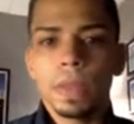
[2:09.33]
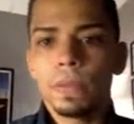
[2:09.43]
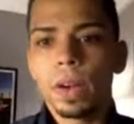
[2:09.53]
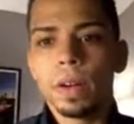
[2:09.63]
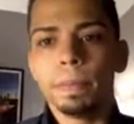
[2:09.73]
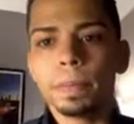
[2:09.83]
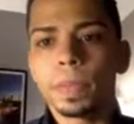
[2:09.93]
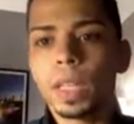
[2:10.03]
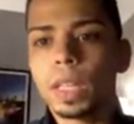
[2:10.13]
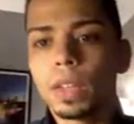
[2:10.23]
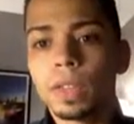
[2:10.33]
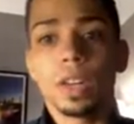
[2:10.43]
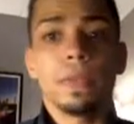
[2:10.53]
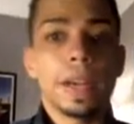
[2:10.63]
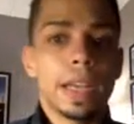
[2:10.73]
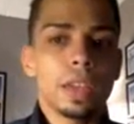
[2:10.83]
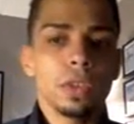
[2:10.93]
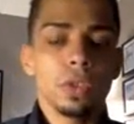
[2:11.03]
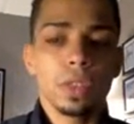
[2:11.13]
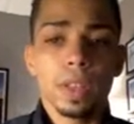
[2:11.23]
from the things that are
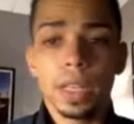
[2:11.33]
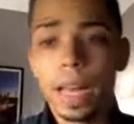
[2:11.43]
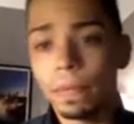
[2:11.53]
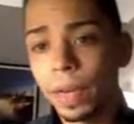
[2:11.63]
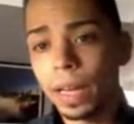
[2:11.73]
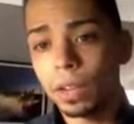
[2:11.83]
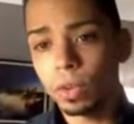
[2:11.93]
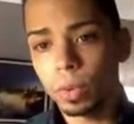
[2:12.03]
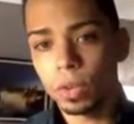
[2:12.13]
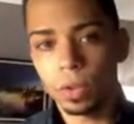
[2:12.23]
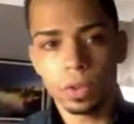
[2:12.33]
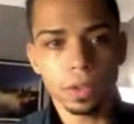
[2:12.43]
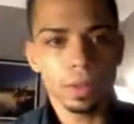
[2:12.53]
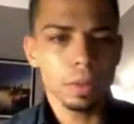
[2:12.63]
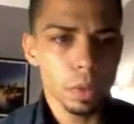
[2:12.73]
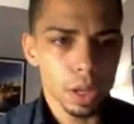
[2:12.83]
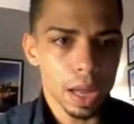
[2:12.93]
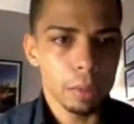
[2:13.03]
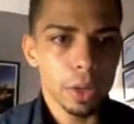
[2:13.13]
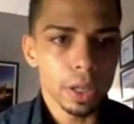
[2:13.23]
financial to the non-financial resources. And we'll
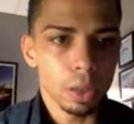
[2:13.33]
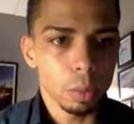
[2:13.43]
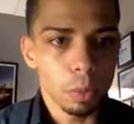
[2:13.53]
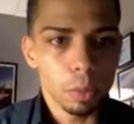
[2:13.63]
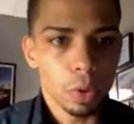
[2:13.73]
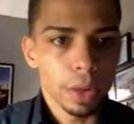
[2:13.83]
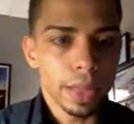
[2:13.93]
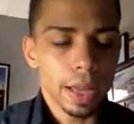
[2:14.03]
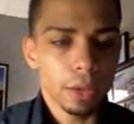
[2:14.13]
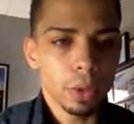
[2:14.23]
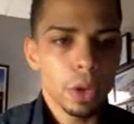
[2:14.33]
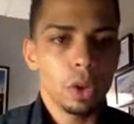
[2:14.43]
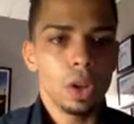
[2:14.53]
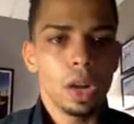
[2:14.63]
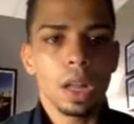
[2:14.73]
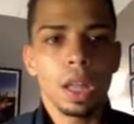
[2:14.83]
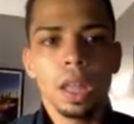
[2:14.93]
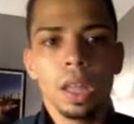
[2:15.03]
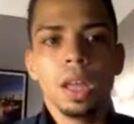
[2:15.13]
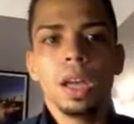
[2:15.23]
elaborate a little bit more on that as we go along.
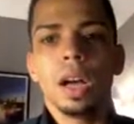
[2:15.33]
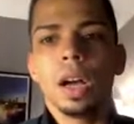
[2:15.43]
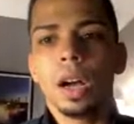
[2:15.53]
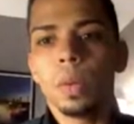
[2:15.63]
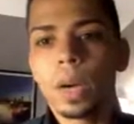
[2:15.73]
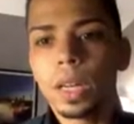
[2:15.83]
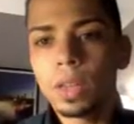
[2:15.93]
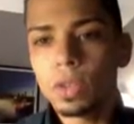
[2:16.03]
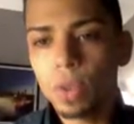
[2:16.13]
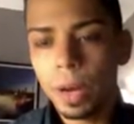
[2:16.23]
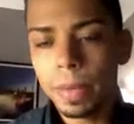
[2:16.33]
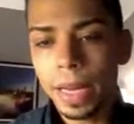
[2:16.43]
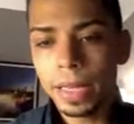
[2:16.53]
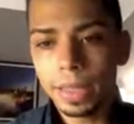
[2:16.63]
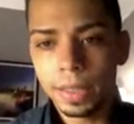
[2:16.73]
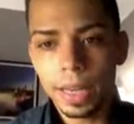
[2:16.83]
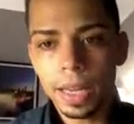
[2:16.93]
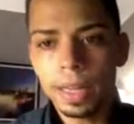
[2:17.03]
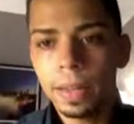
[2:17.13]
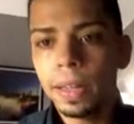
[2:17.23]
We're going to describe the idea
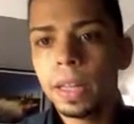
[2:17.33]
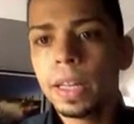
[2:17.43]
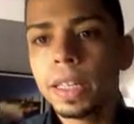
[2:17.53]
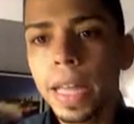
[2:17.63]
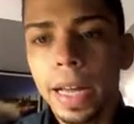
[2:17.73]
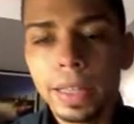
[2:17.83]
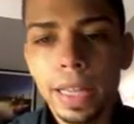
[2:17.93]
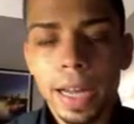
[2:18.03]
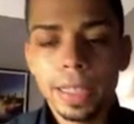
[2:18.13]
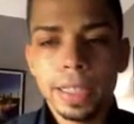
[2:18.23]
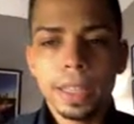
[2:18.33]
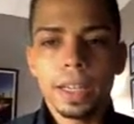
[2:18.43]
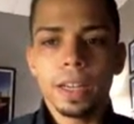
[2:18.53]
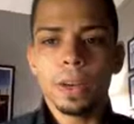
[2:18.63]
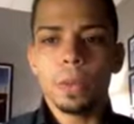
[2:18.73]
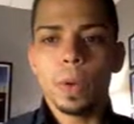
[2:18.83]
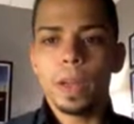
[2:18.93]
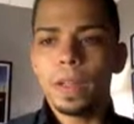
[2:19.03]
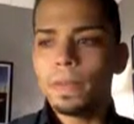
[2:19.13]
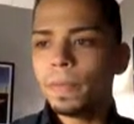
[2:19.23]
today, not the idea
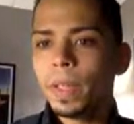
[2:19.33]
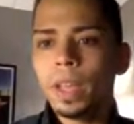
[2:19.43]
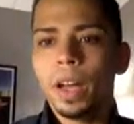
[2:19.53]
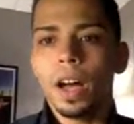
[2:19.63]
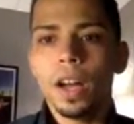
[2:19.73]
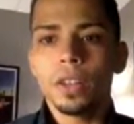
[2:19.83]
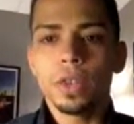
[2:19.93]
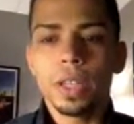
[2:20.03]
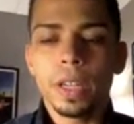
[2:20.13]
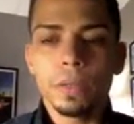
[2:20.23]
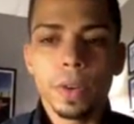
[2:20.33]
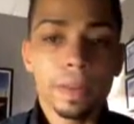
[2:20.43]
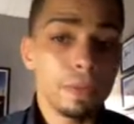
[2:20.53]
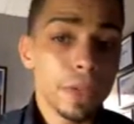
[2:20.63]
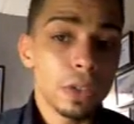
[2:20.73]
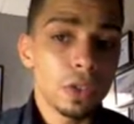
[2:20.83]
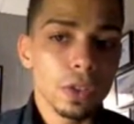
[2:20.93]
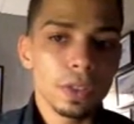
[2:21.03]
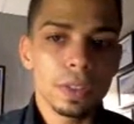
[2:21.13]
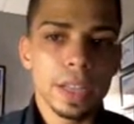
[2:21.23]
with 100 different
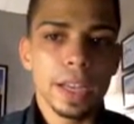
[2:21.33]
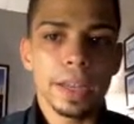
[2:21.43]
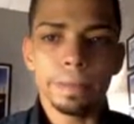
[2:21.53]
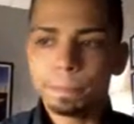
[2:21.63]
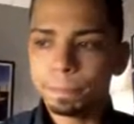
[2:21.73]
features that